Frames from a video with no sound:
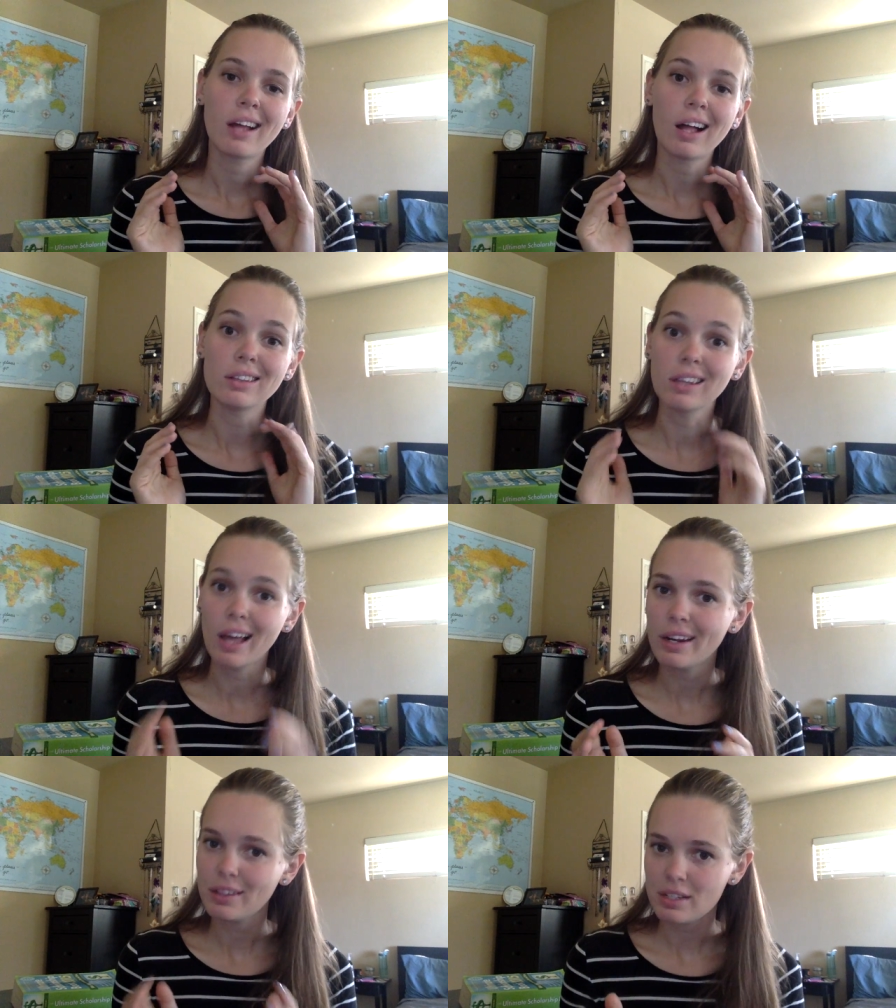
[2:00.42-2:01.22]
A
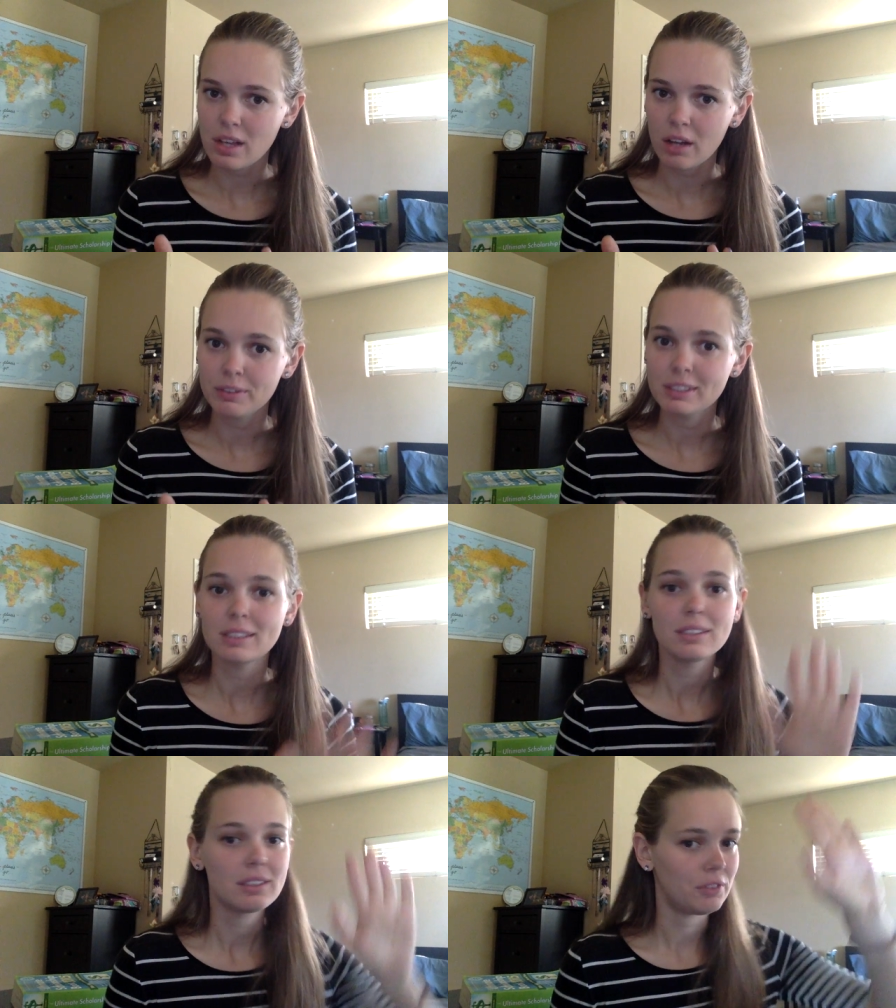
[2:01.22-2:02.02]
lot of these
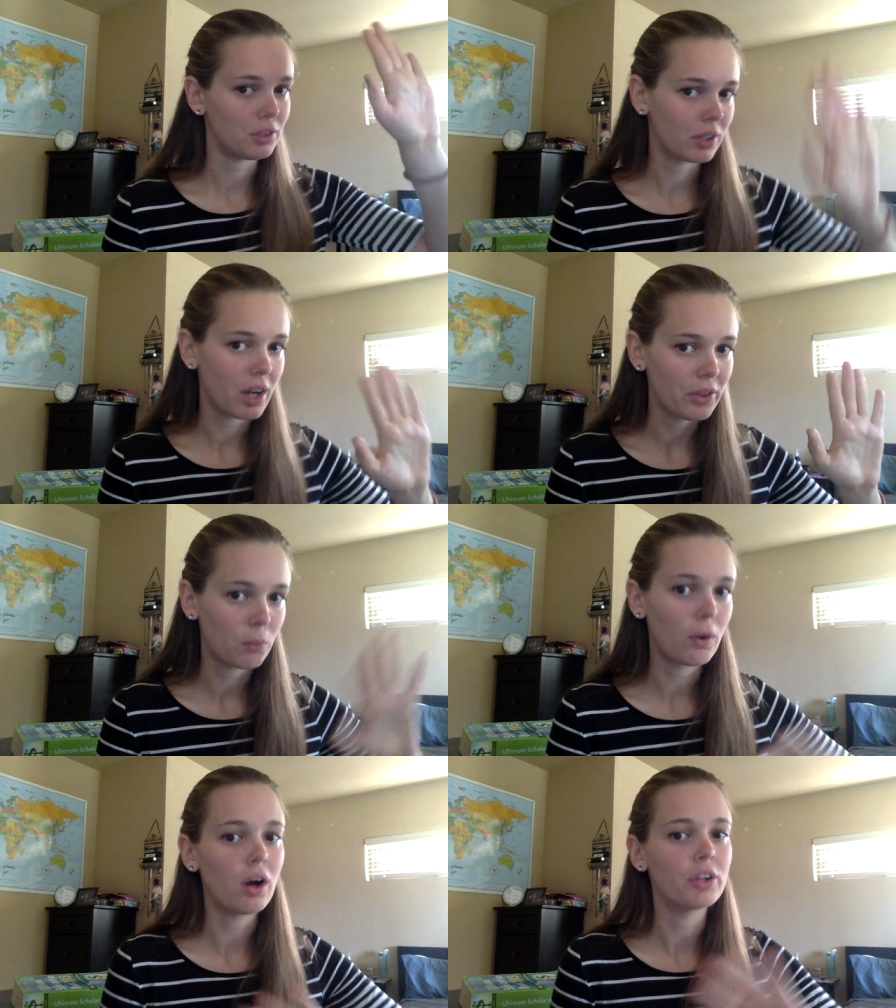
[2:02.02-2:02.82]
offices, if you look on the
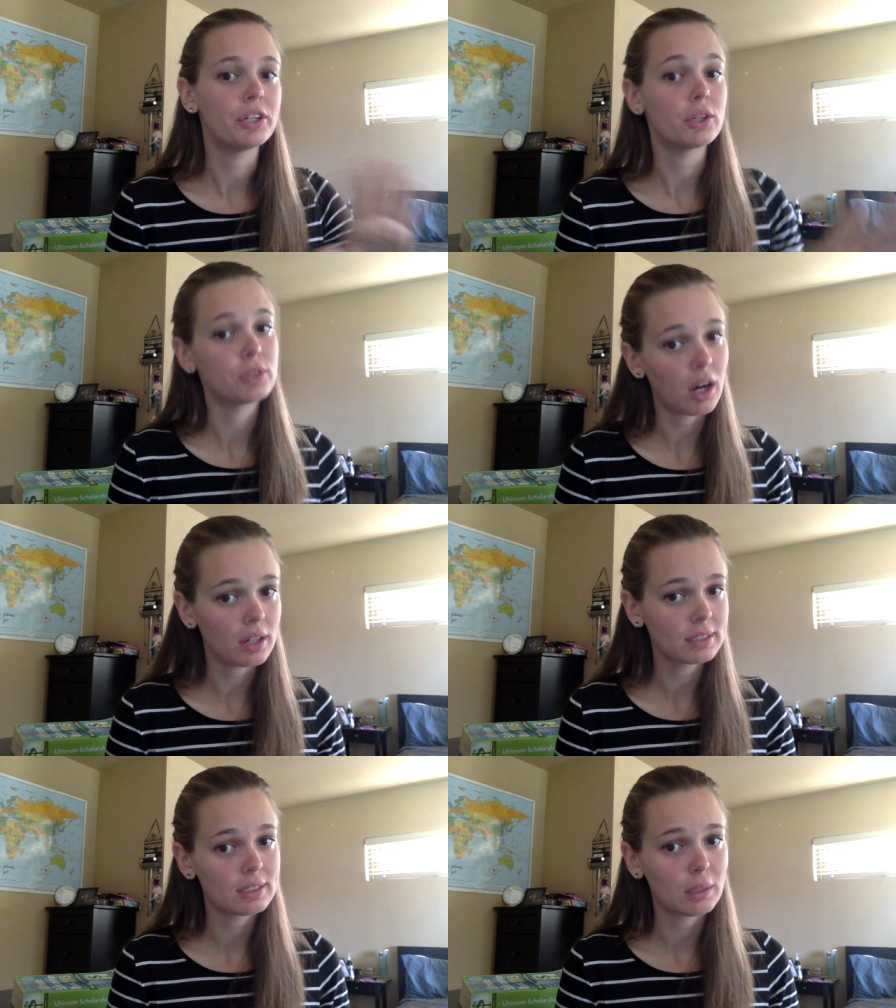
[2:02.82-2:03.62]
wall or you go talk
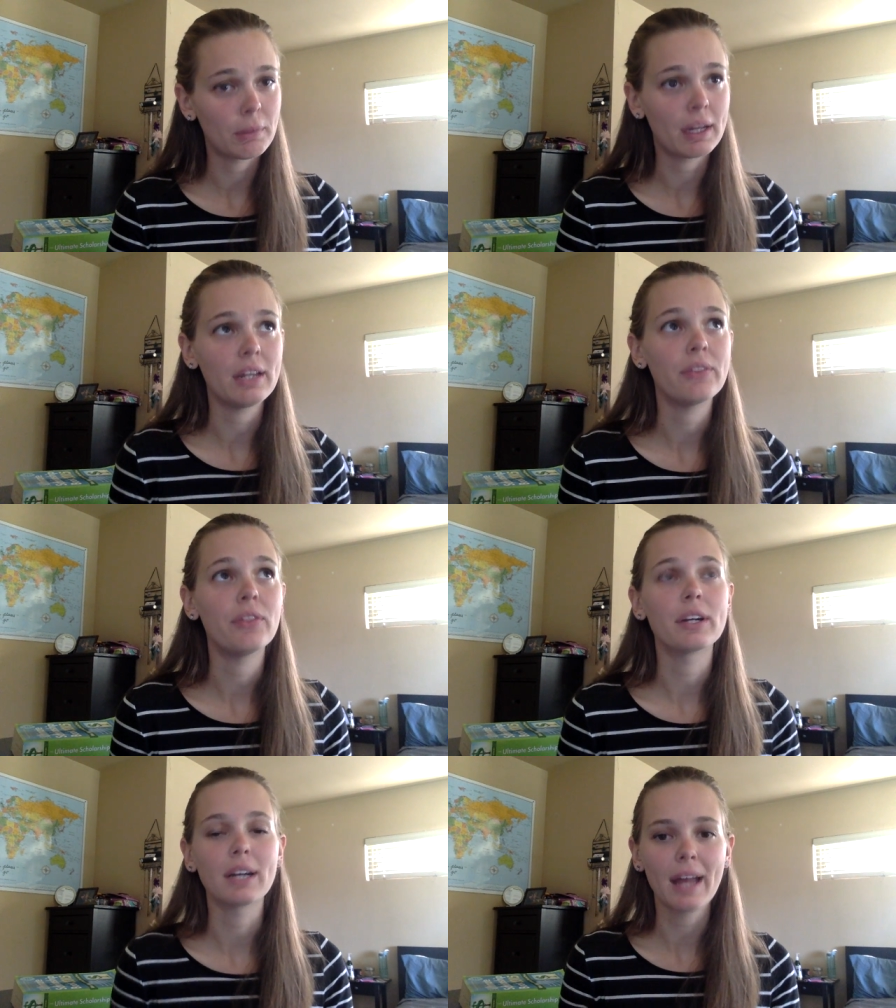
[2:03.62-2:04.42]
to somebody,
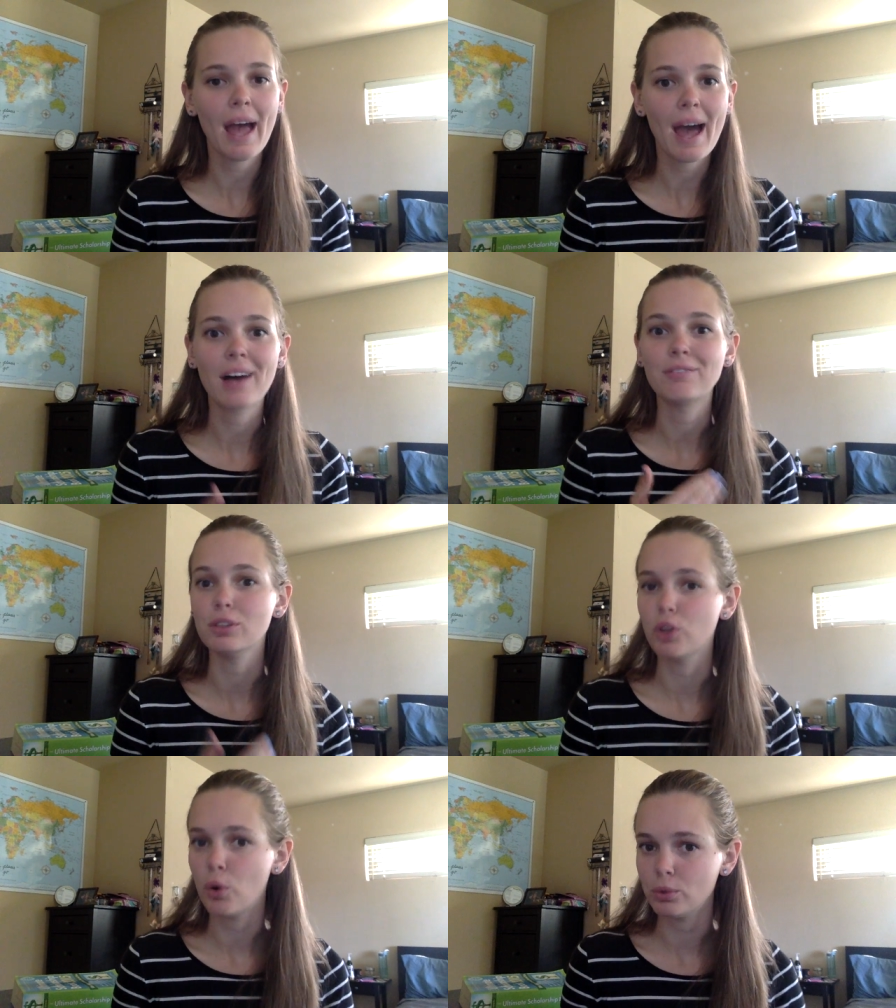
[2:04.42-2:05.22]
they're going to have
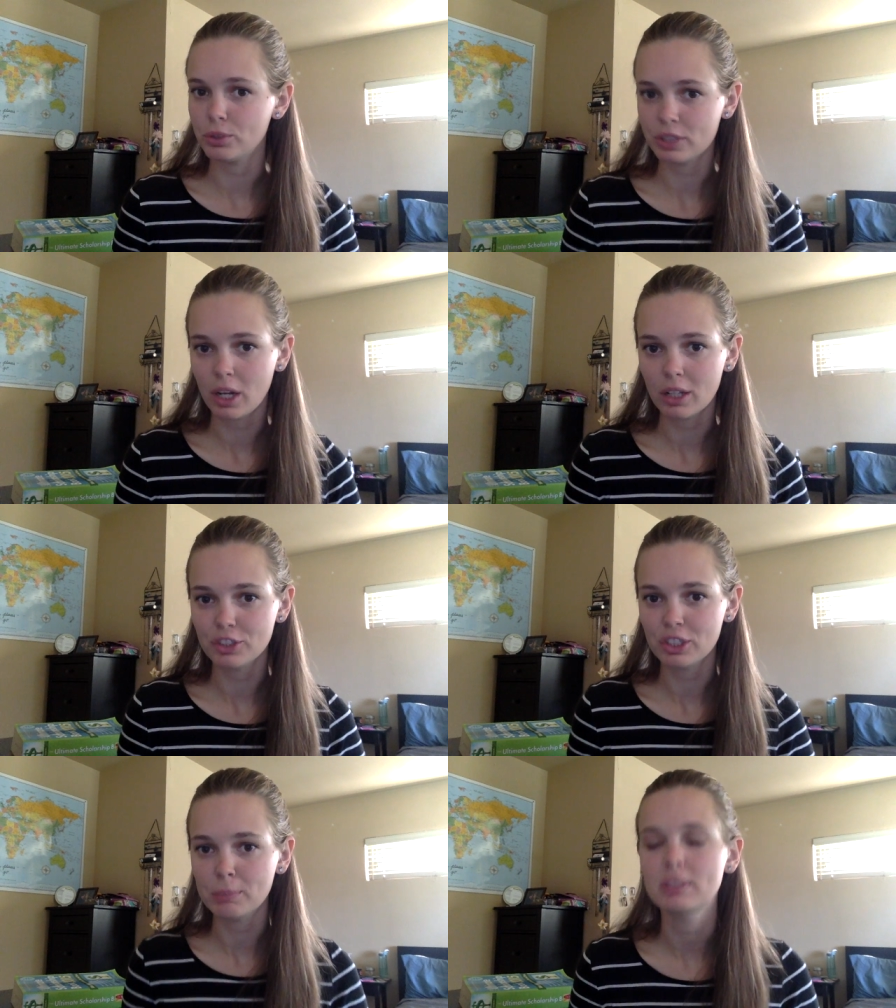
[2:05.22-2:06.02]
local
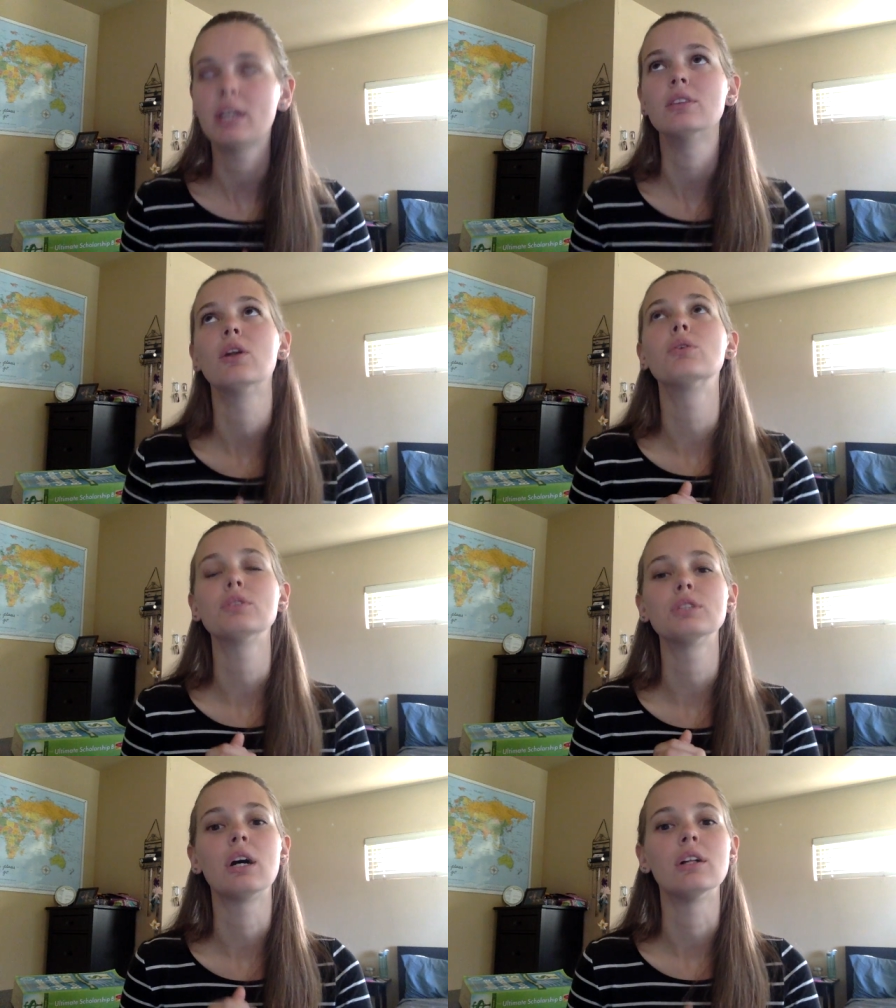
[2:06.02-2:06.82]
scholarships, and local
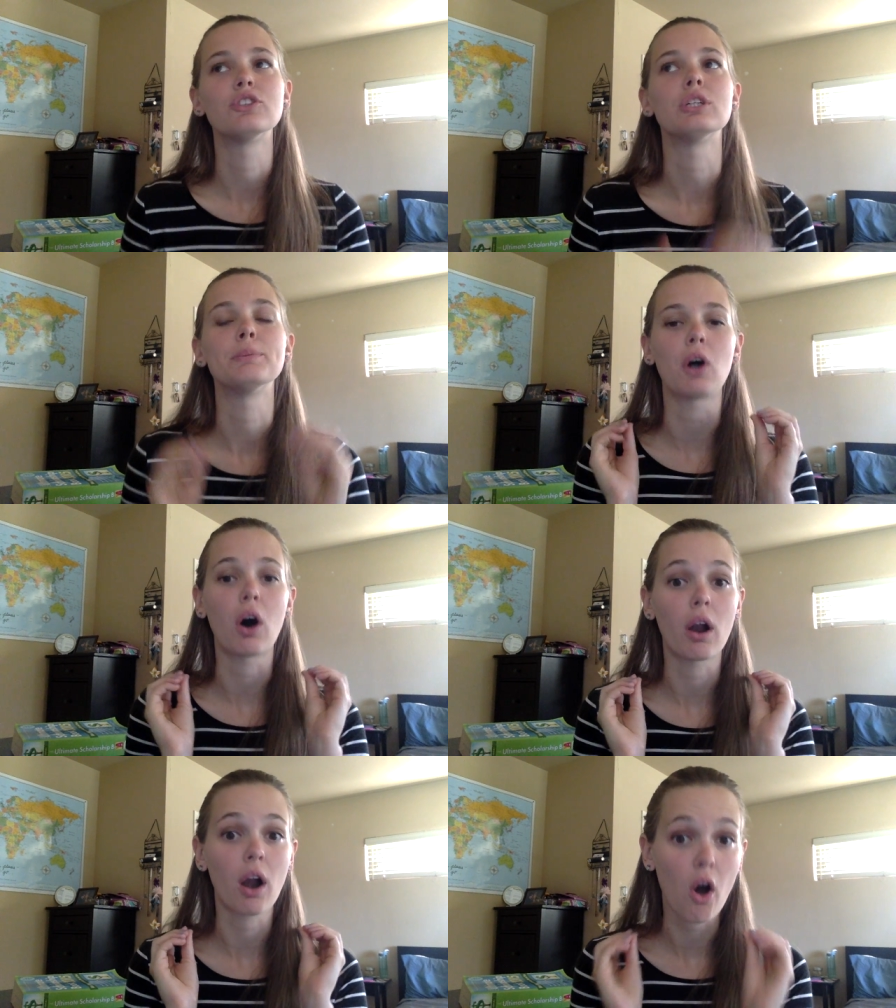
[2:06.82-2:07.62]
scholarships
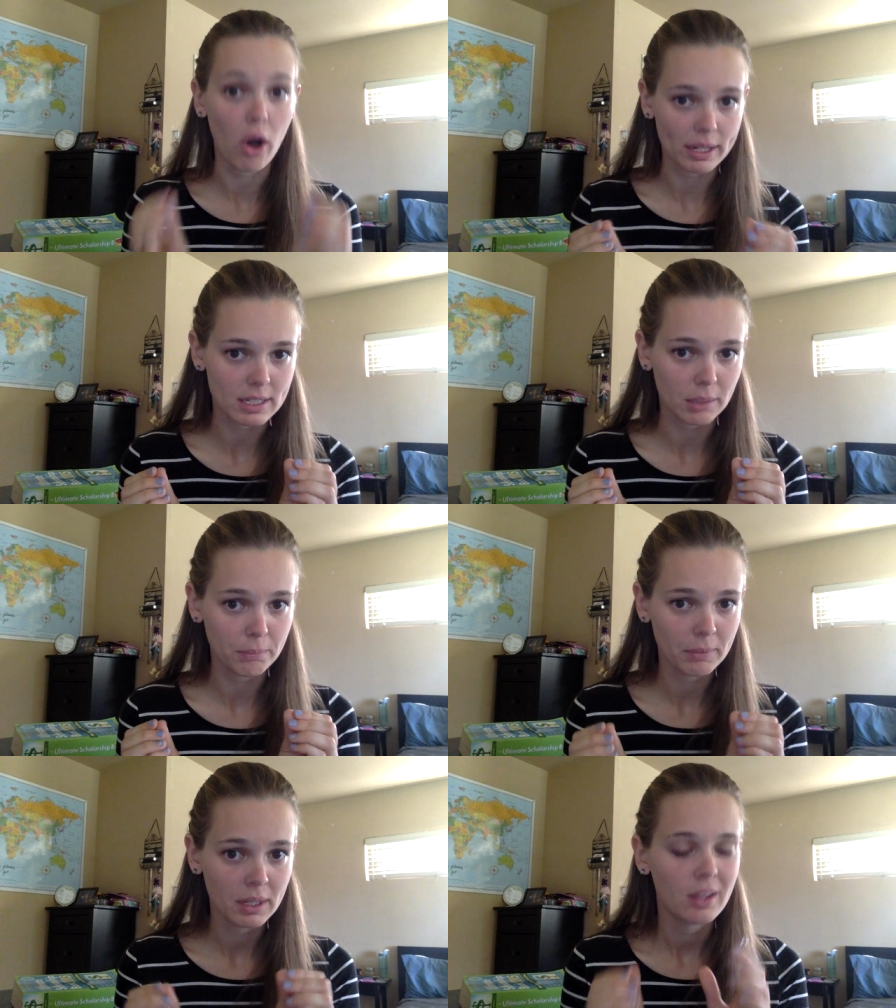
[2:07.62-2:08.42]
are awesome.